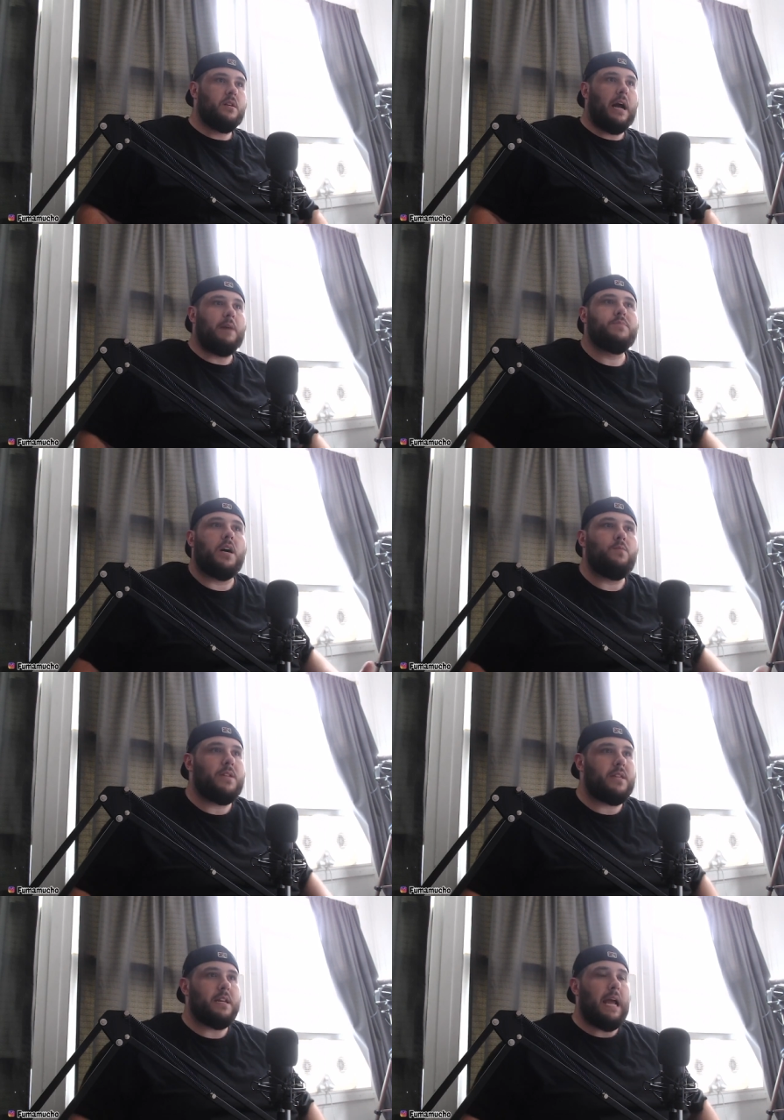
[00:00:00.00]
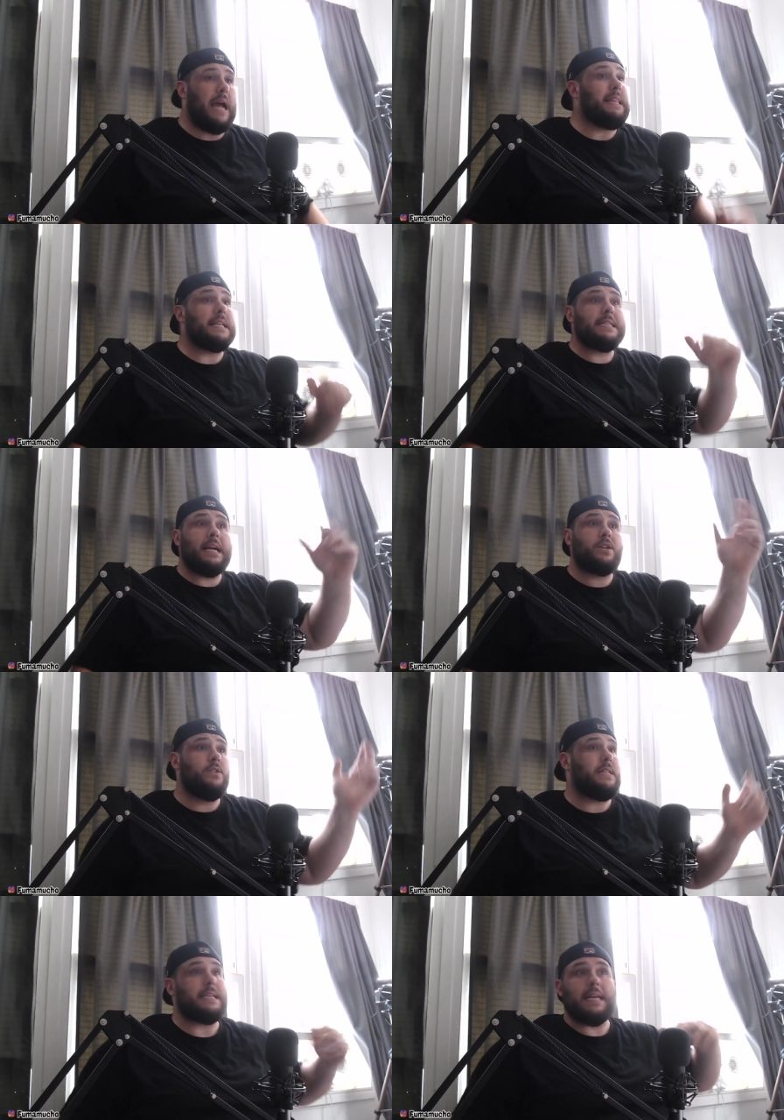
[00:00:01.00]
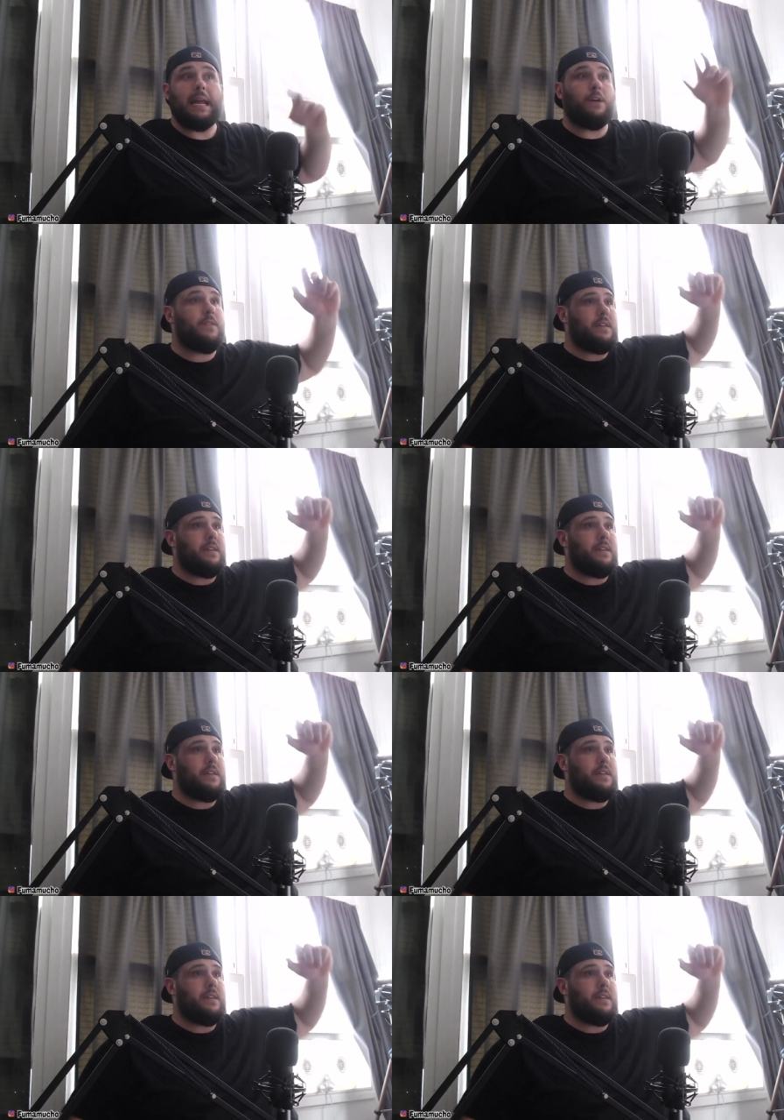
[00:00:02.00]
I'm done with it. And that's not good. That's not healthy.